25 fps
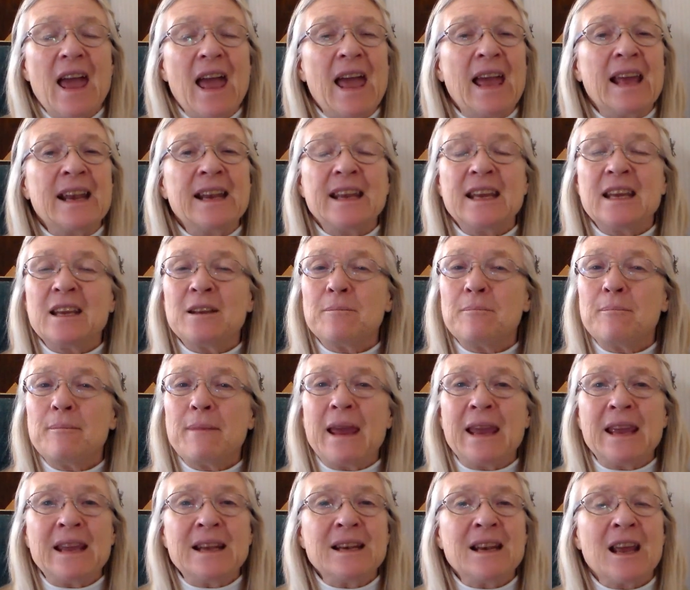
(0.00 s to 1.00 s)
And it
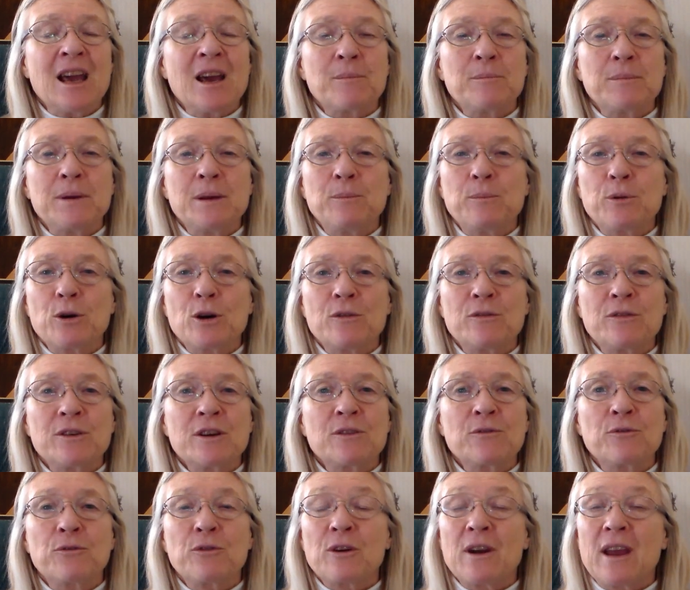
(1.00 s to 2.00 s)
may not be
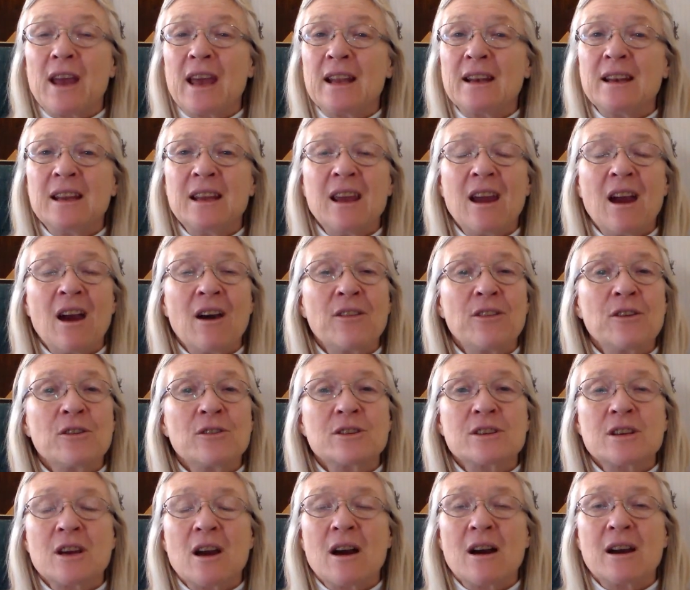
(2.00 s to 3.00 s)
perfect for any
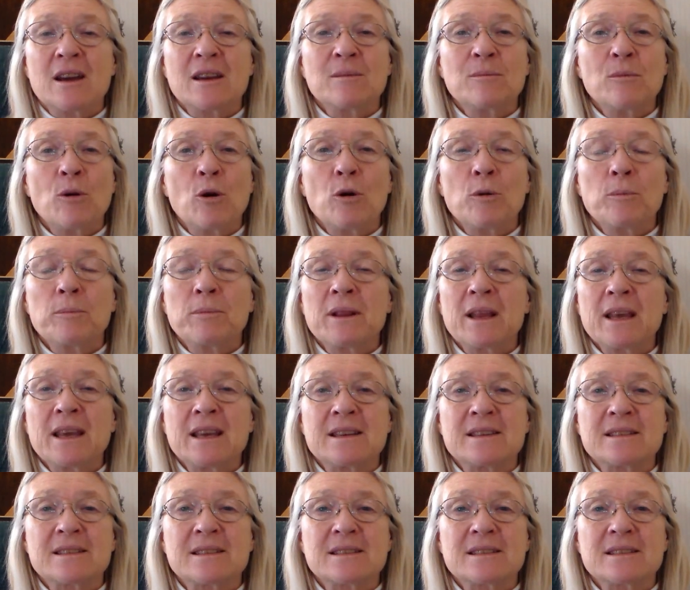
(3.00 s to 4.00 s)
other time or
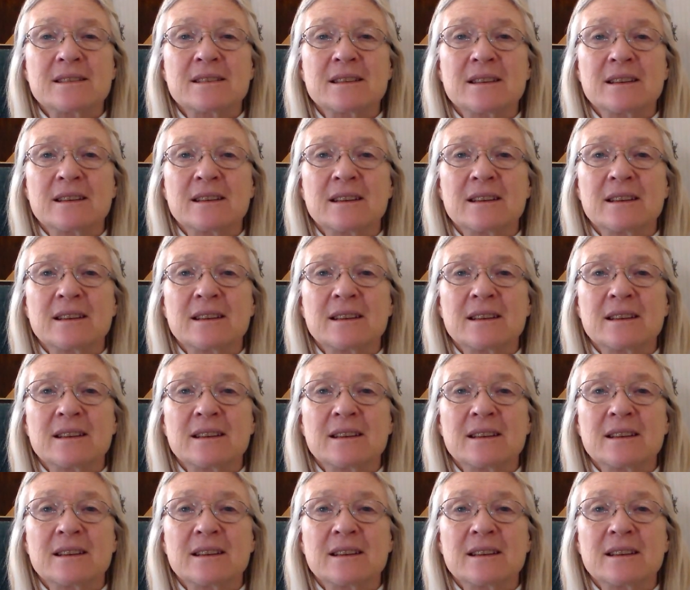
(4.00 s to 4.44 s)
place.